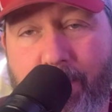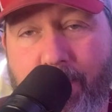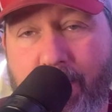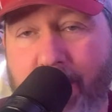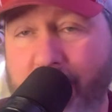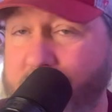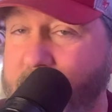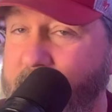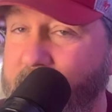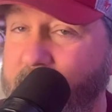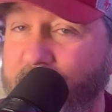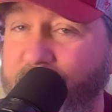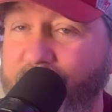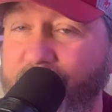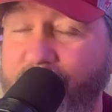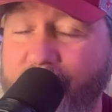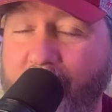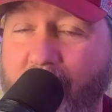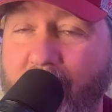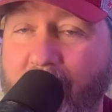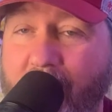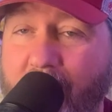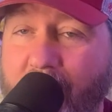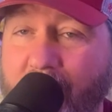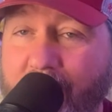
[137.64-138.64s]
plus the
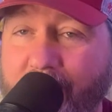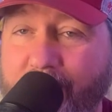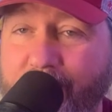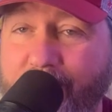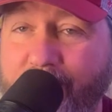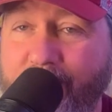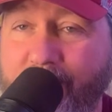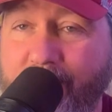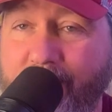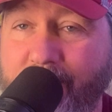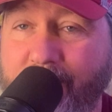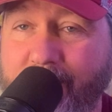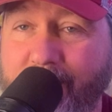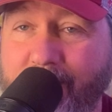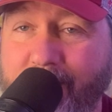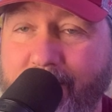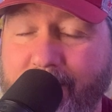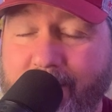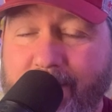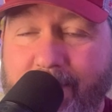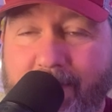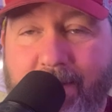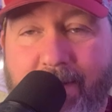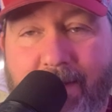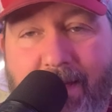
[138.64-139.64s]
5.
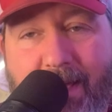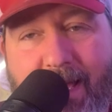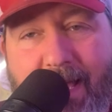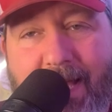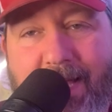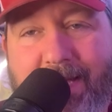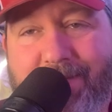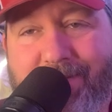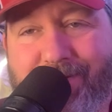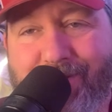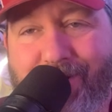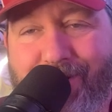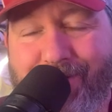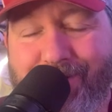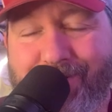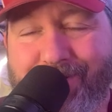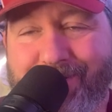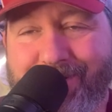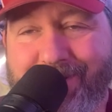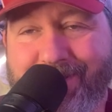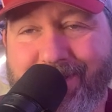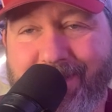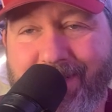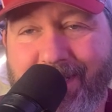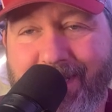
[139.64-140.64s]
As
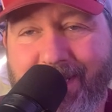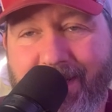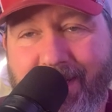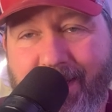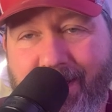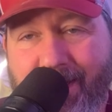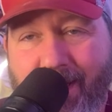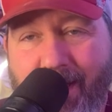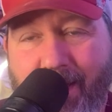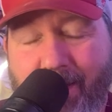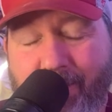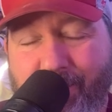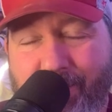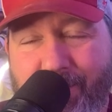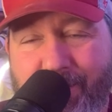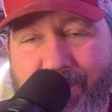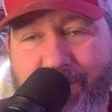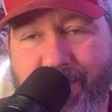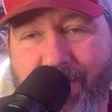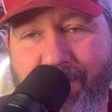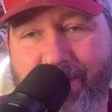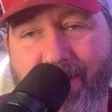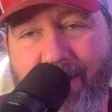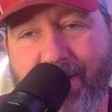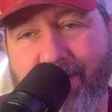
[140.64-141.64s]
always, I
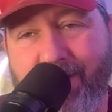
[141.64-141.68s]
appreciate